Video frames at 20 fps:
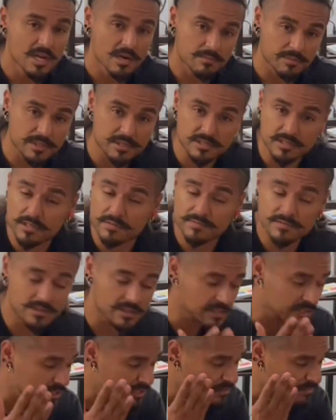But
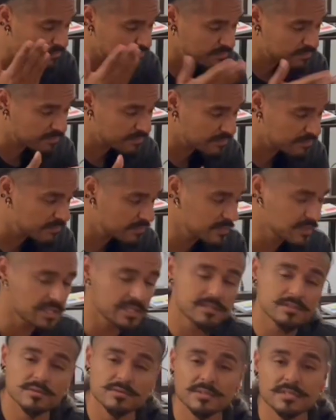definitely
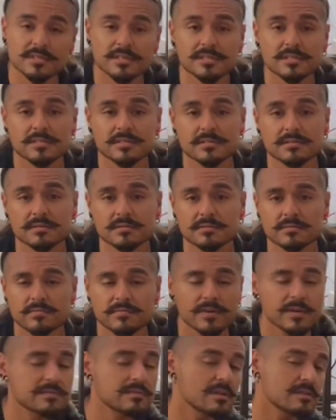get those tickets.
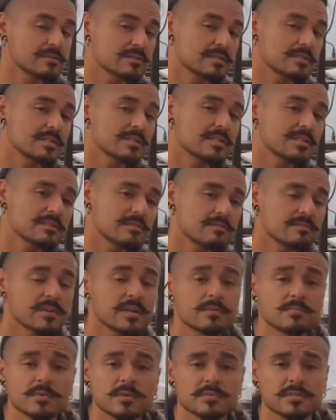$5 a ticket,
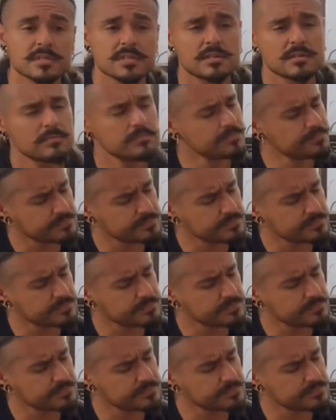Venmo, Zelle.